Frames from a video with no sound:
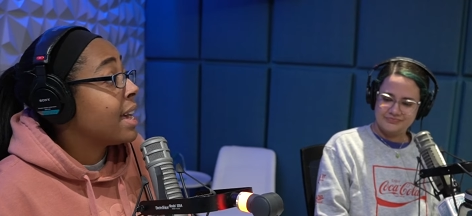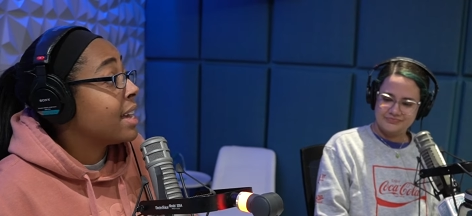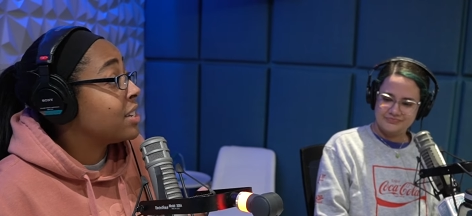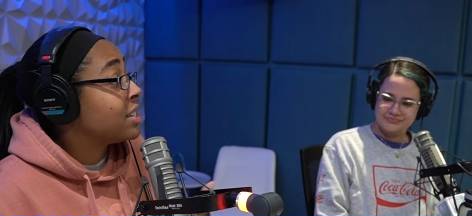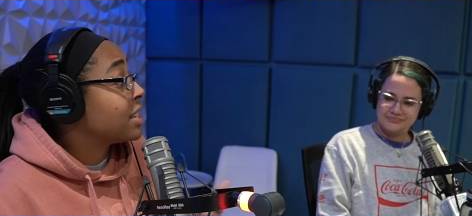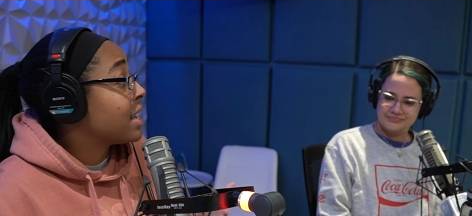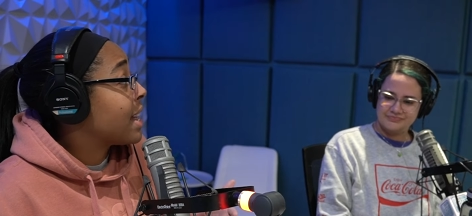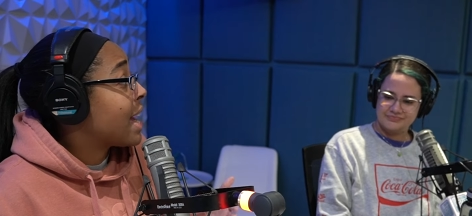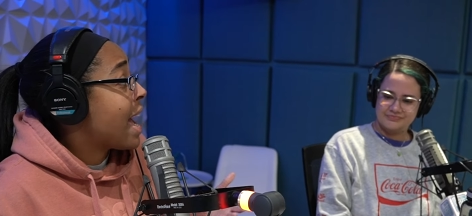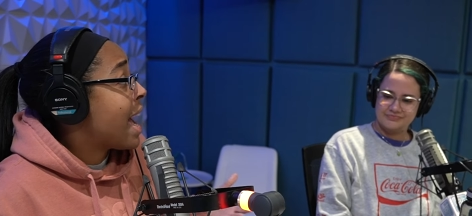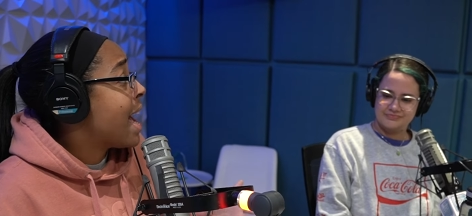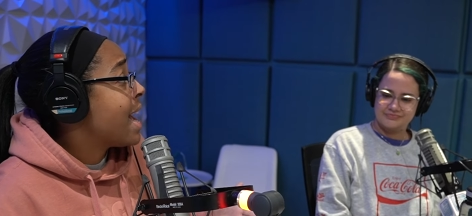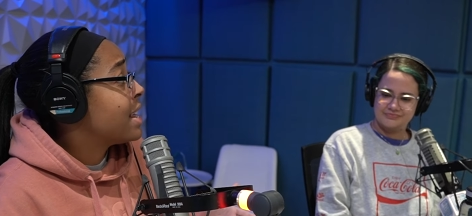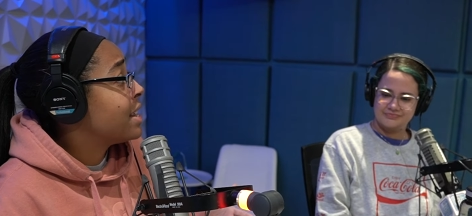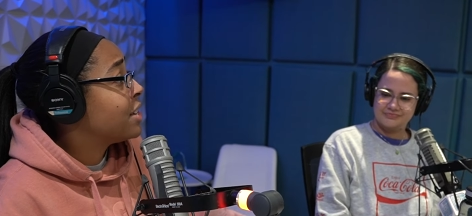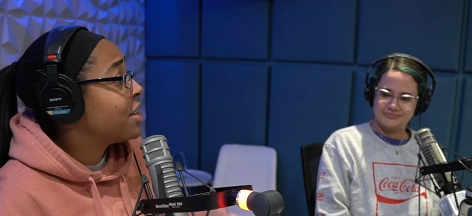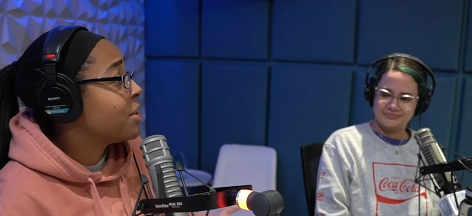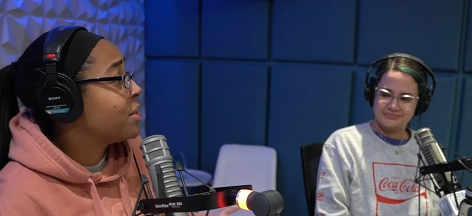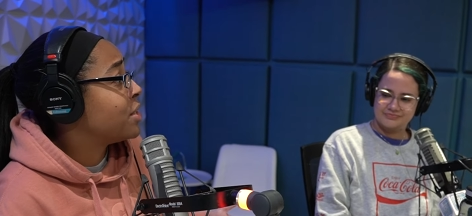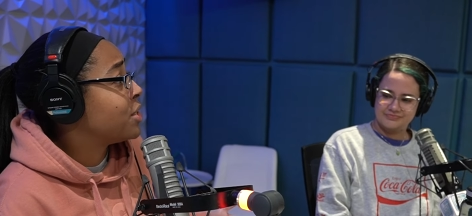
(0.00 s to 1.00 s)
Speaker 1: And she's like, I
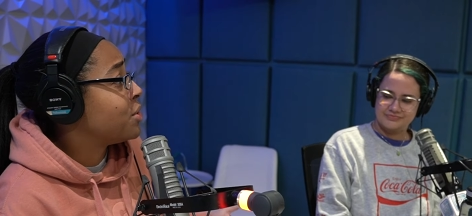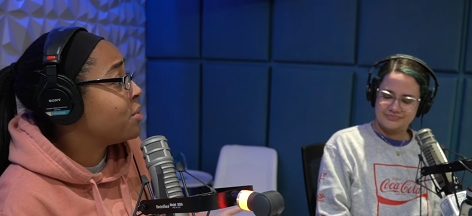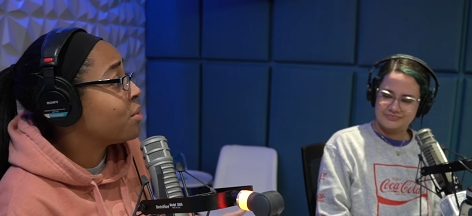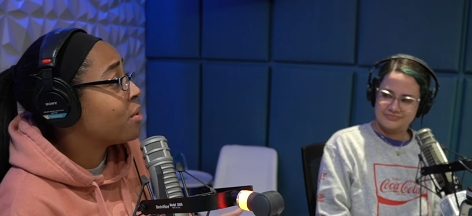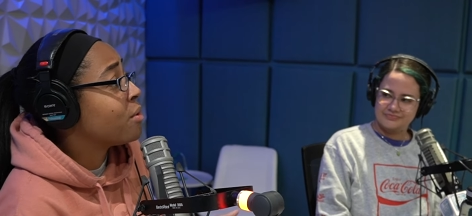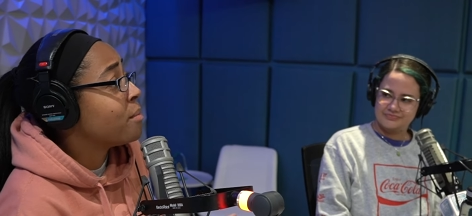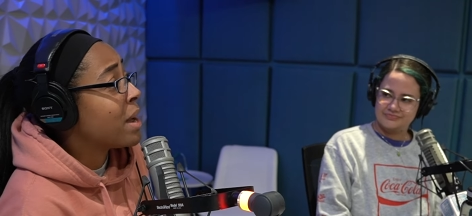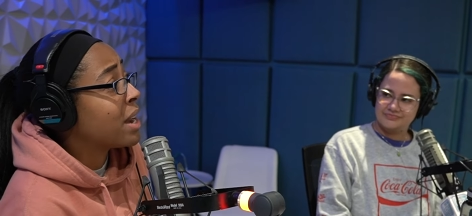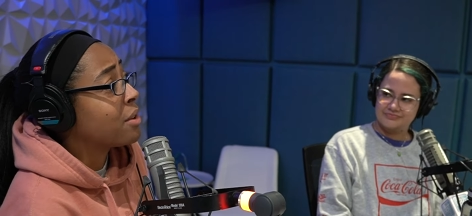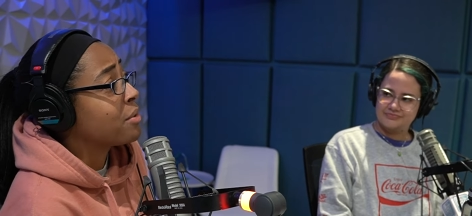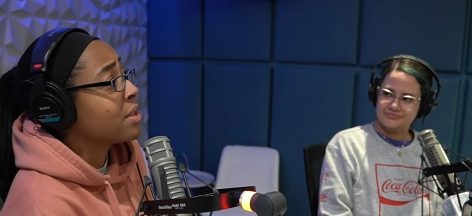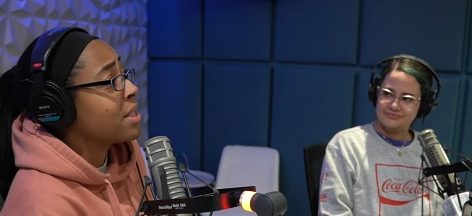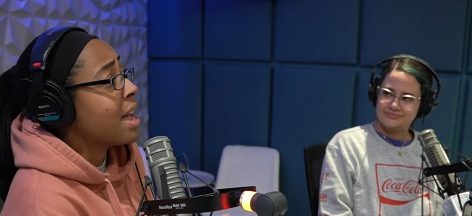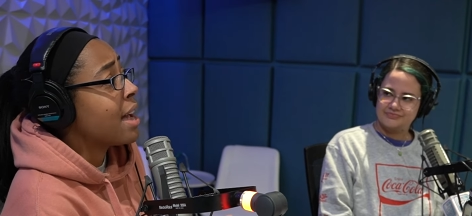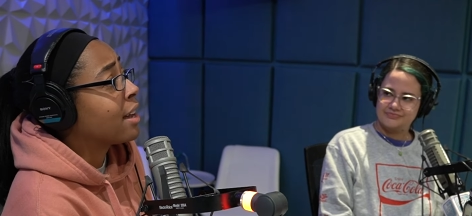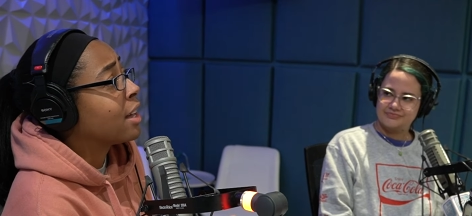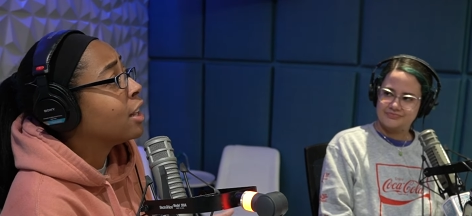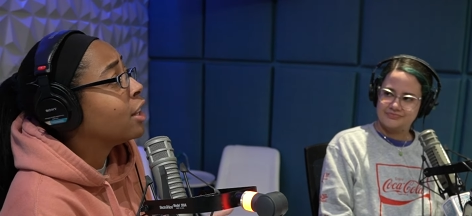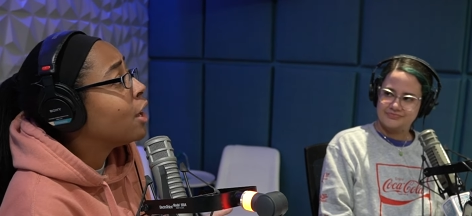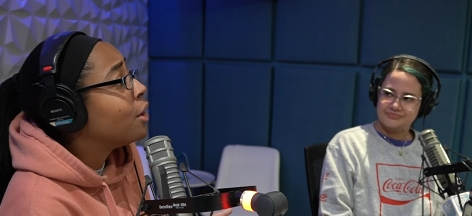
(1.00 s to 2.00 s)
didn't know that you and Rebecca were
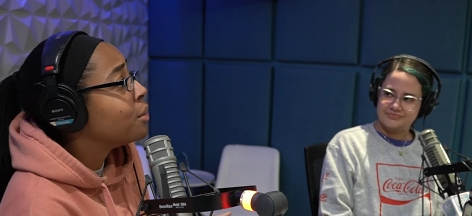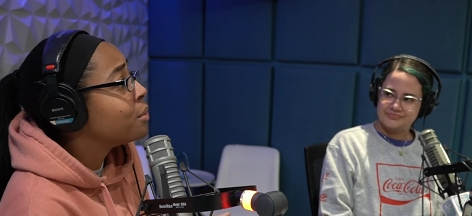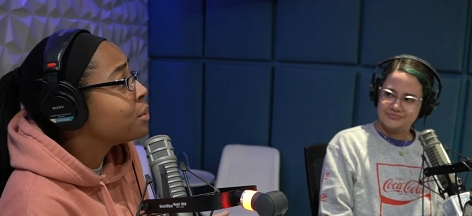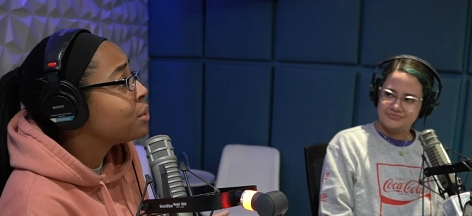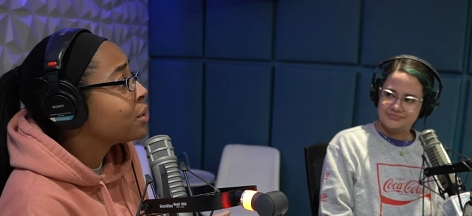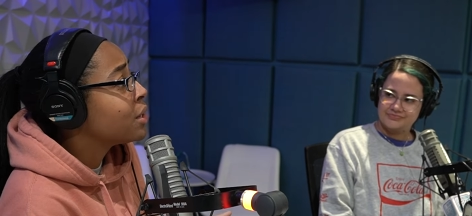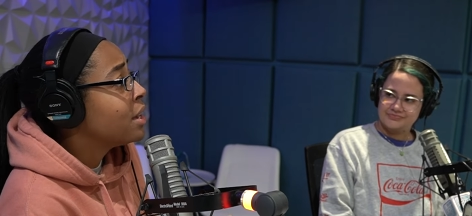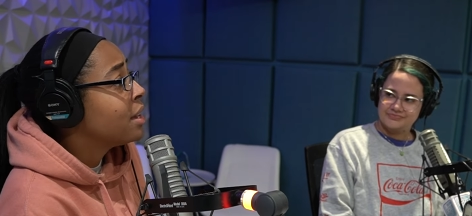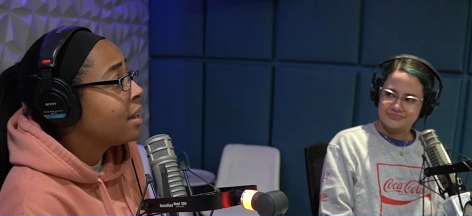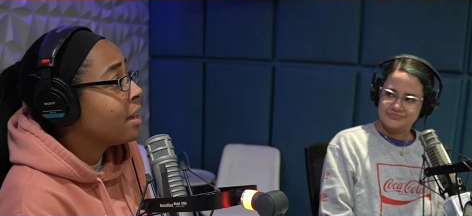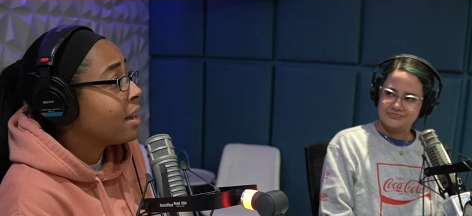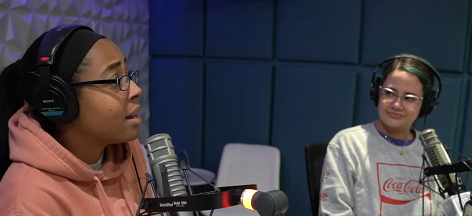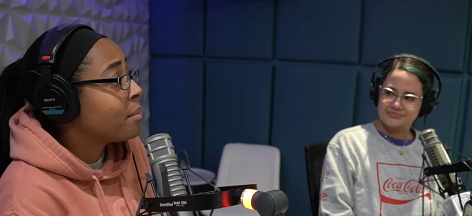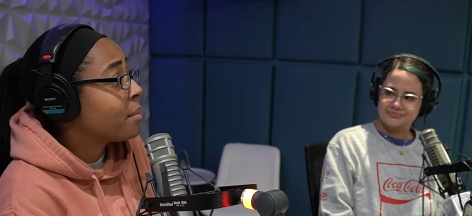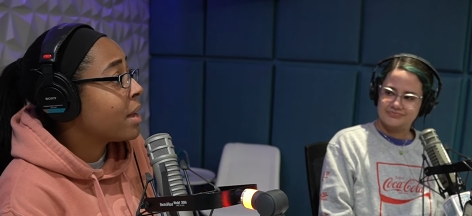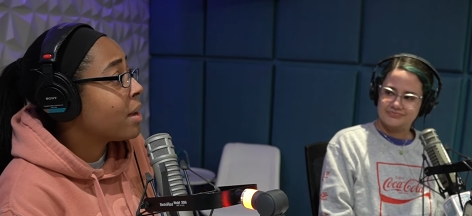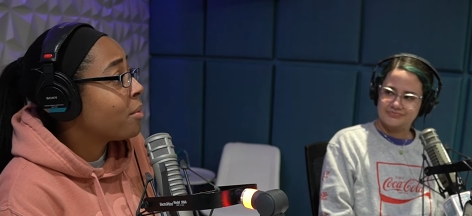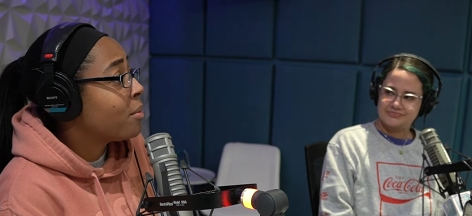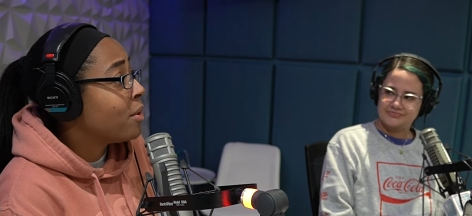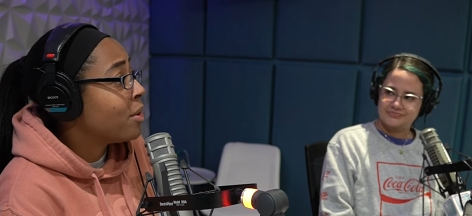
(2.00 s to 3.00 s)
that close. And
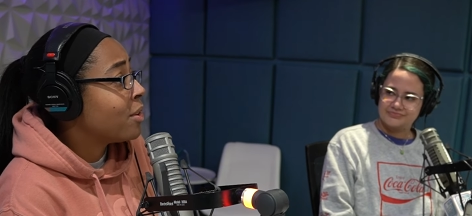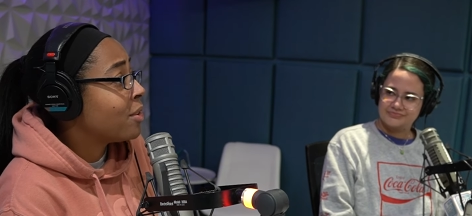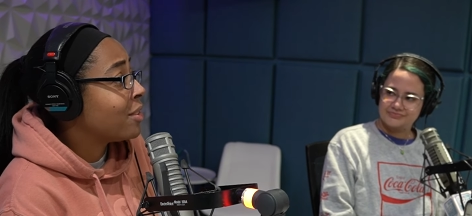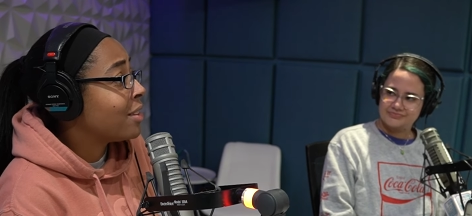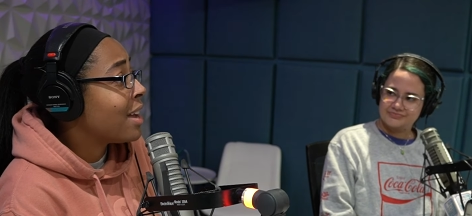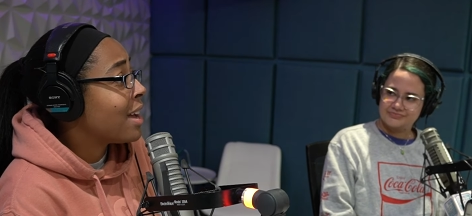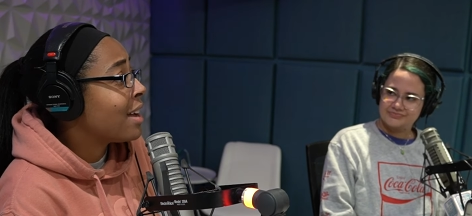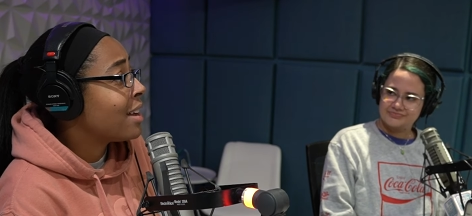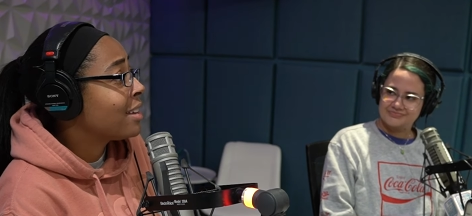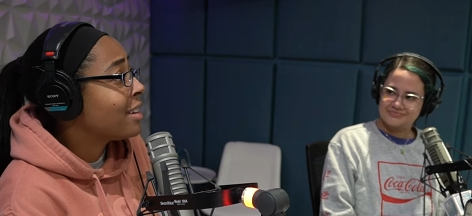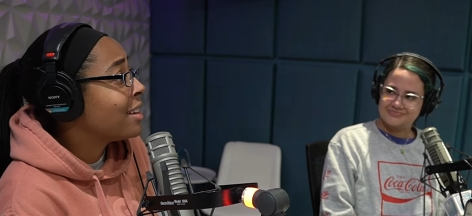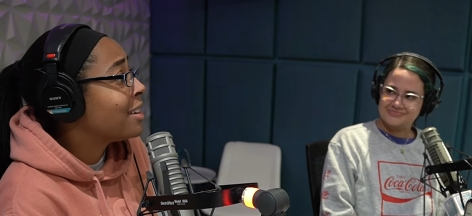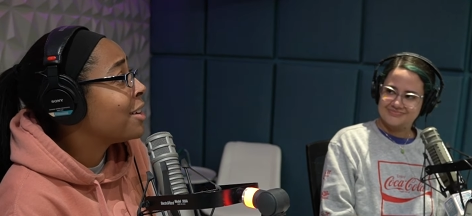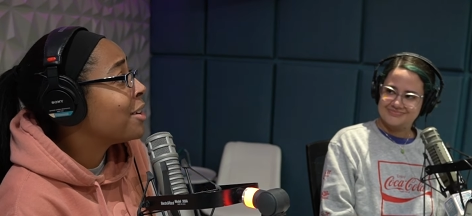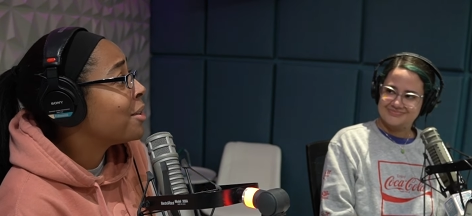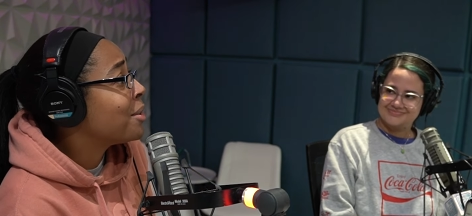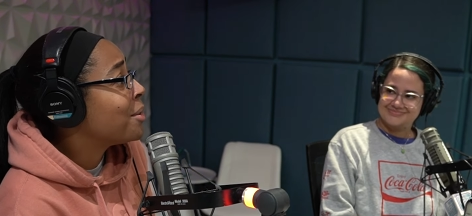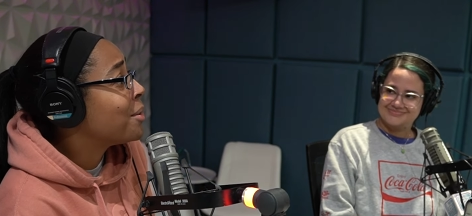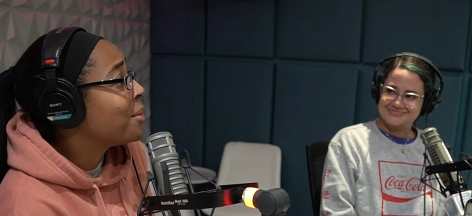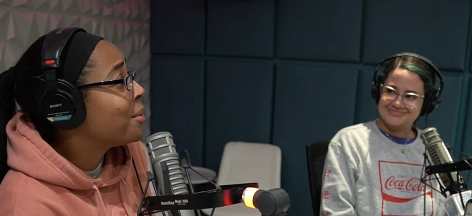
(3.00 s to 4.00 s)
I'm like, well, now you
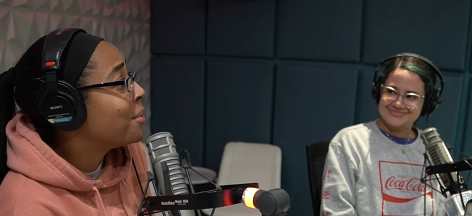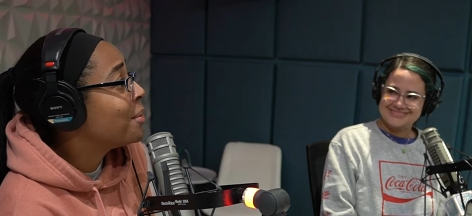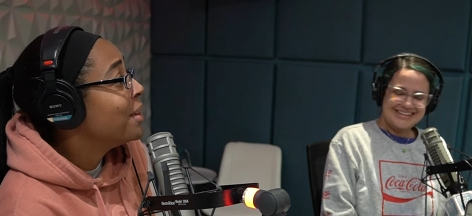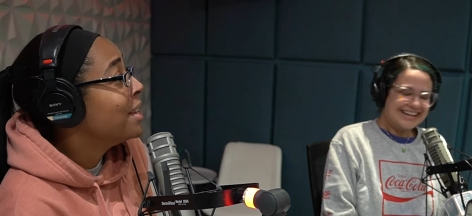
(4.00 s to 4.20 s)
know.